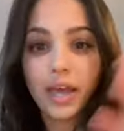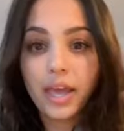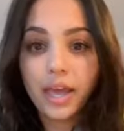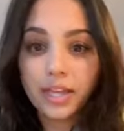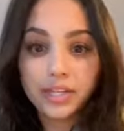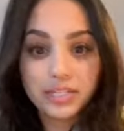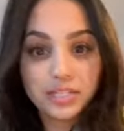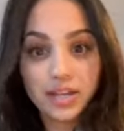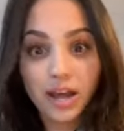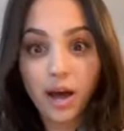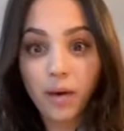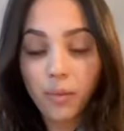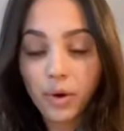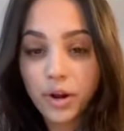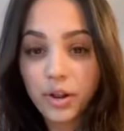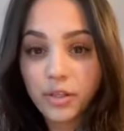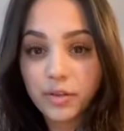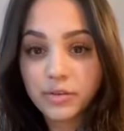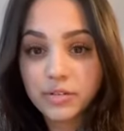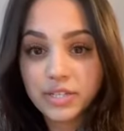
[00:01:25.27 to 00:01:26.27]
It's not one
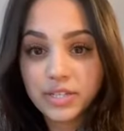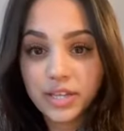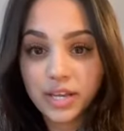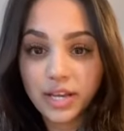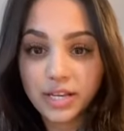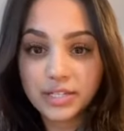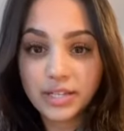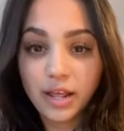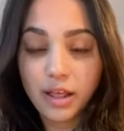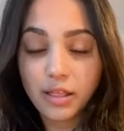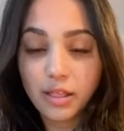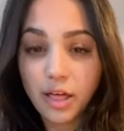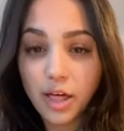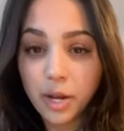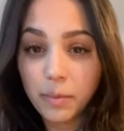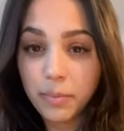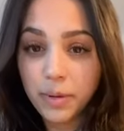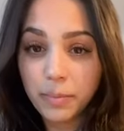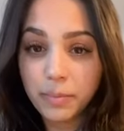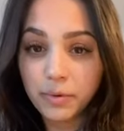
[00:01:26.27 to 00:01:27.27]
of those things that a lot
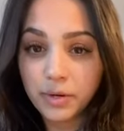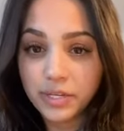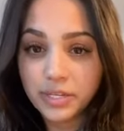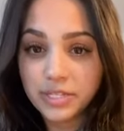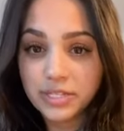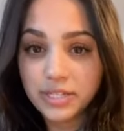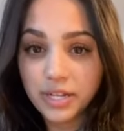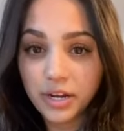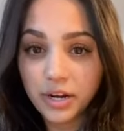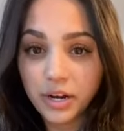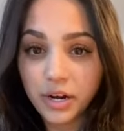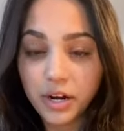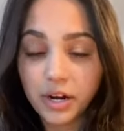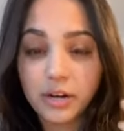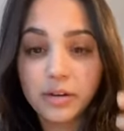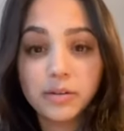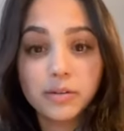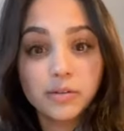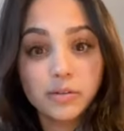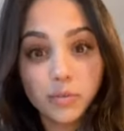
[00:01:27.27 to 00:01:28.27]
of people consider
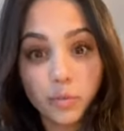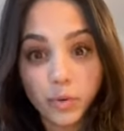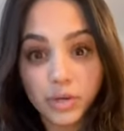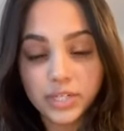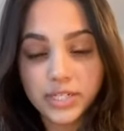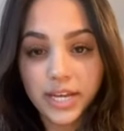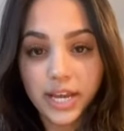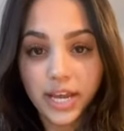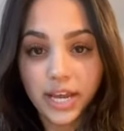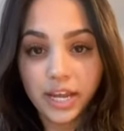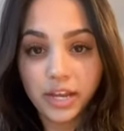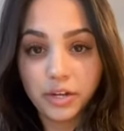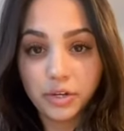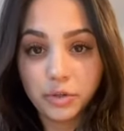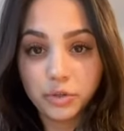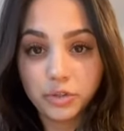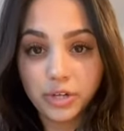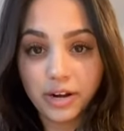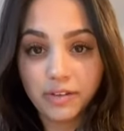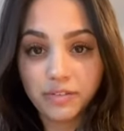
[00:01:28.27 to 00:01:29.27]
when taking a new
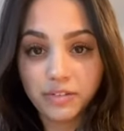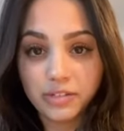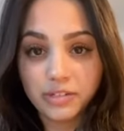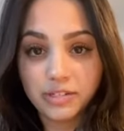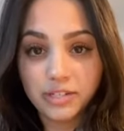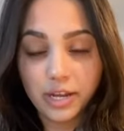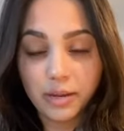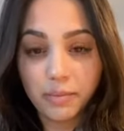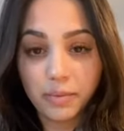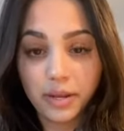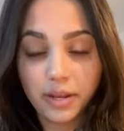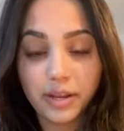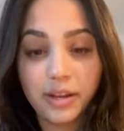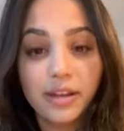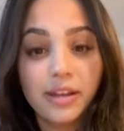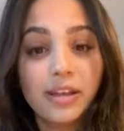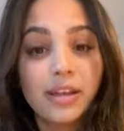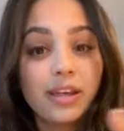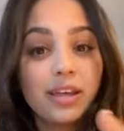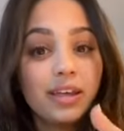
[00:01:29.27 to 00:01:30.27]
travel assignment.
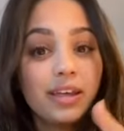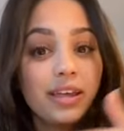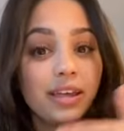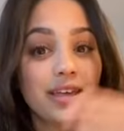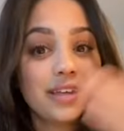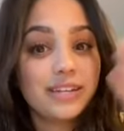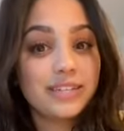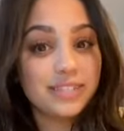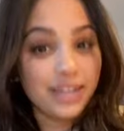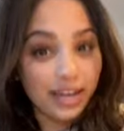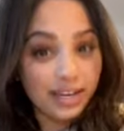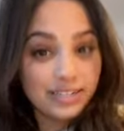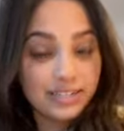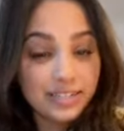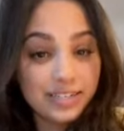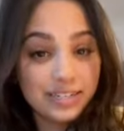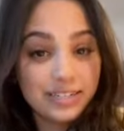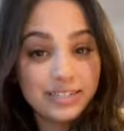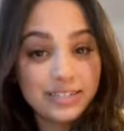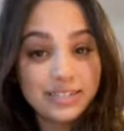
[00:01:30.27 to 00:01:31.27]

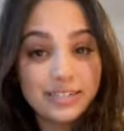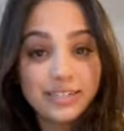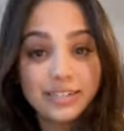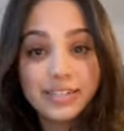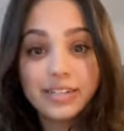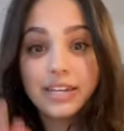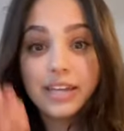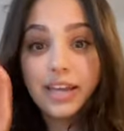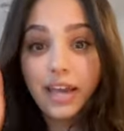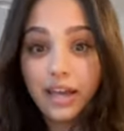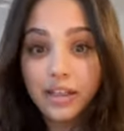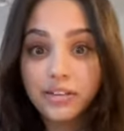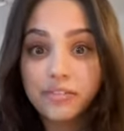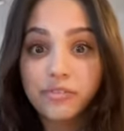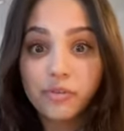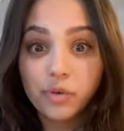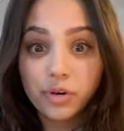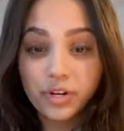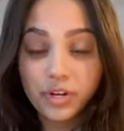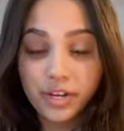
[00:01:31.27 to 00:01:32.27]
Texas,
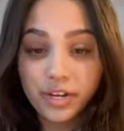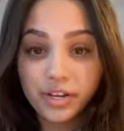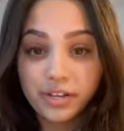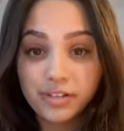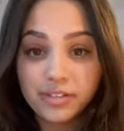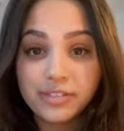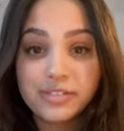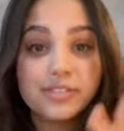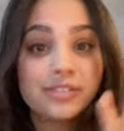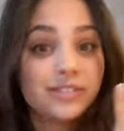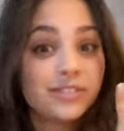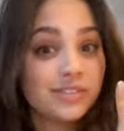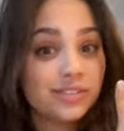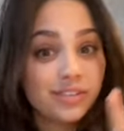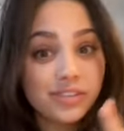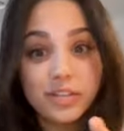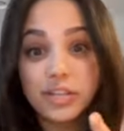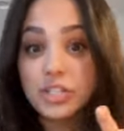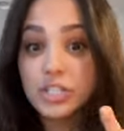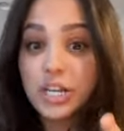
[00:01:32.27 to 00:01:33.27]
California.
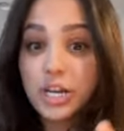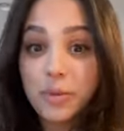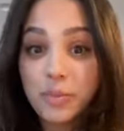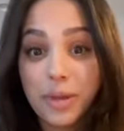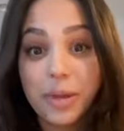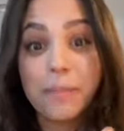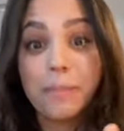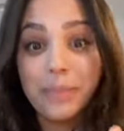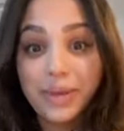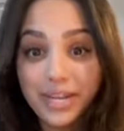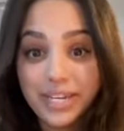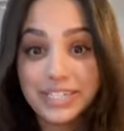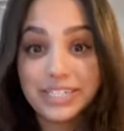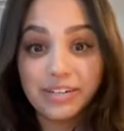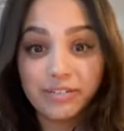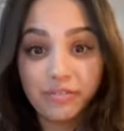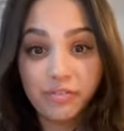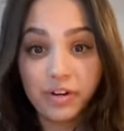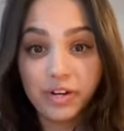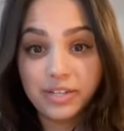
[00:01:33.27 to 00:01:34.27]
There's gonna be a big
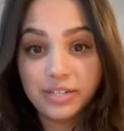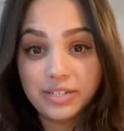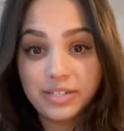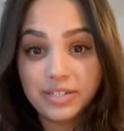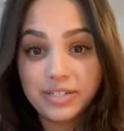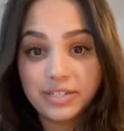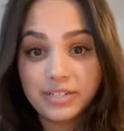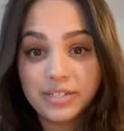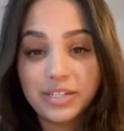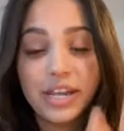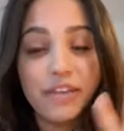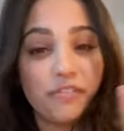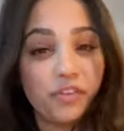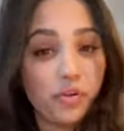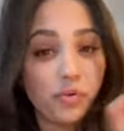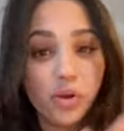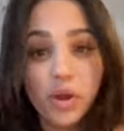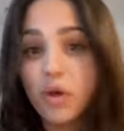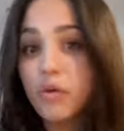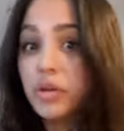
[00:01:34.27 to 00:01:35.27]
difference. If you
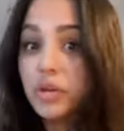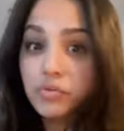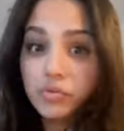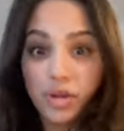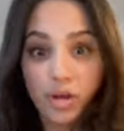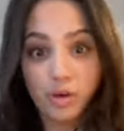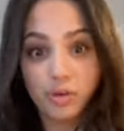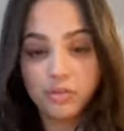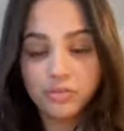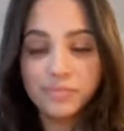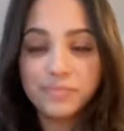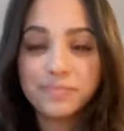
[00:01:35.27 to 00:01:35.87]
know, you know.